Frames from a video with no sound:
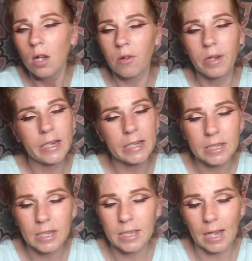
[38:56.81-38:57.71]
or
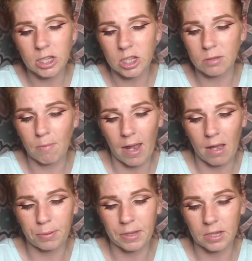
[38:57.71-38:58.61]
anything. That's just my
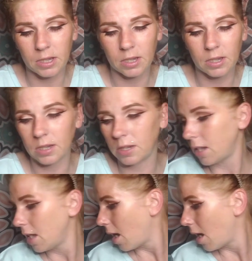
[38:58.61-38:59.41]
opinion.